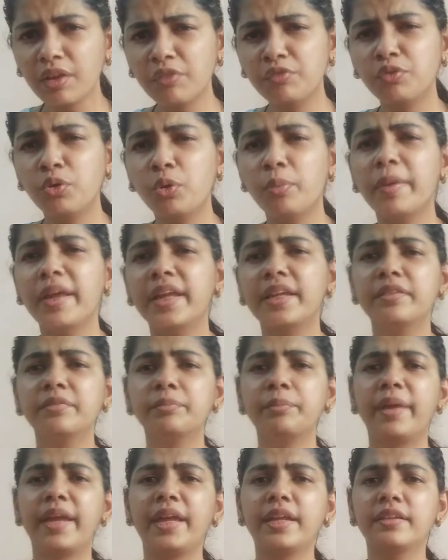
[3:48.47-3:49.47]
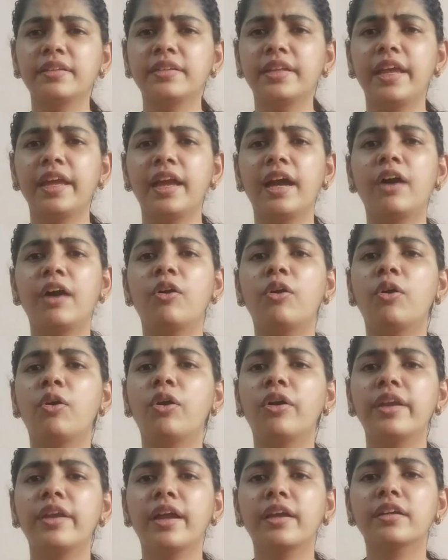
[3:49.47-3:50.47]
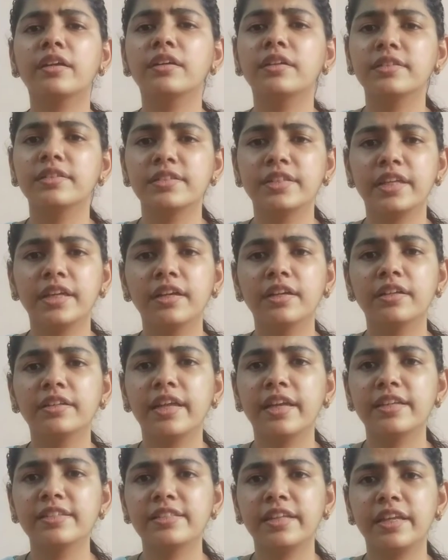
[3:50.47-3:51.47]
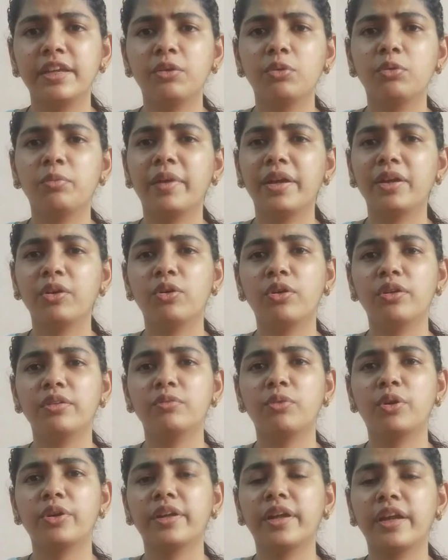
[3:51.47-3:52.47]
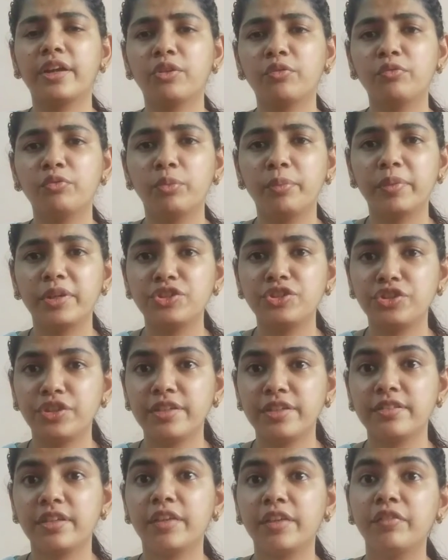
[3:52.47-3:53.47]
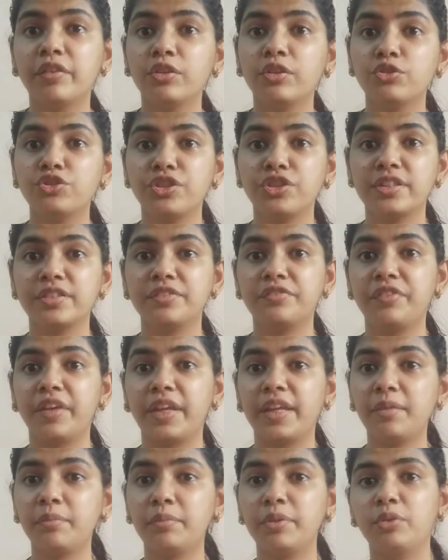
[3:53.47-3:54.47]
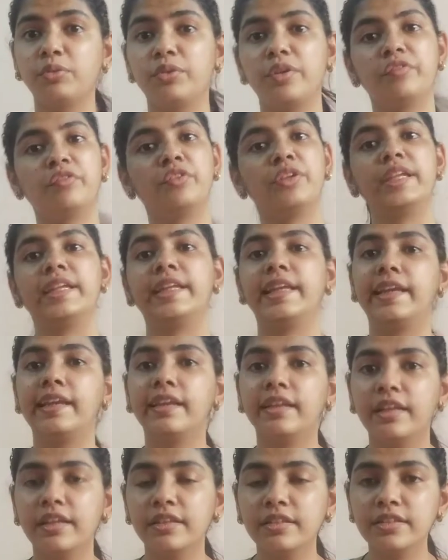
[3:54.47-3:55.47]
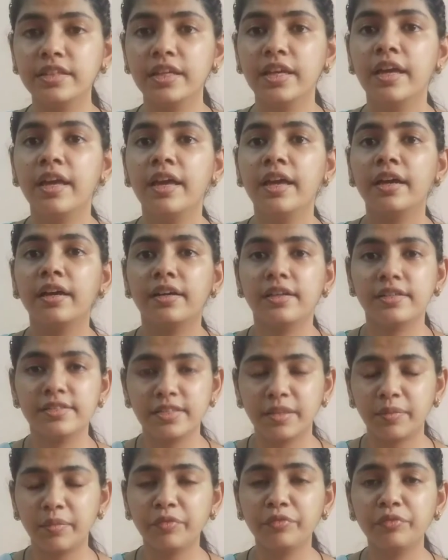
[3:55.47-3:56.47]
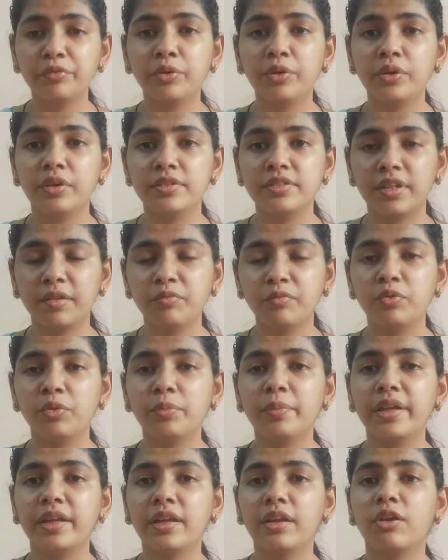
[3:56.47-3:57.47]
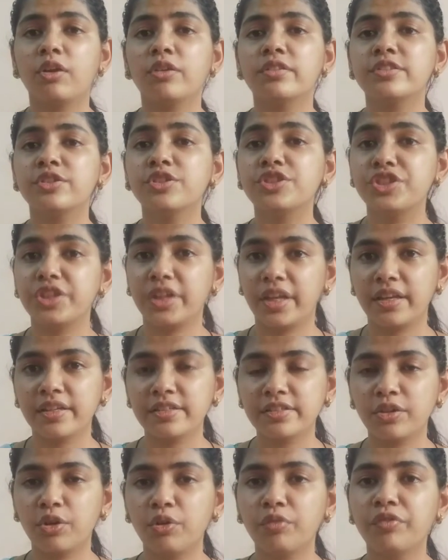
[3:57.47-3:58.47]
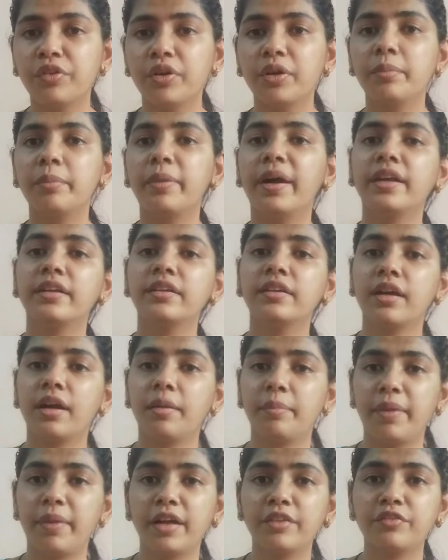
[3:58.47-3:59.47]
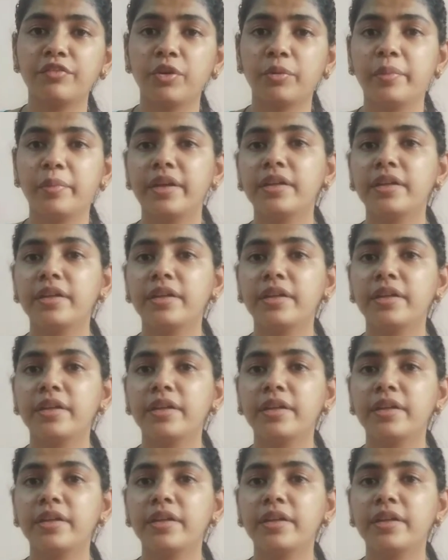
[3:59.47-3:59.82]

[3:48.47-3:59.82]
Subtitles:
women, men, they are cursing her. They are saying, oh my god, what kind of woman she is, even though she is very beautiful and elegant. Some women are also jealous of her, but apart from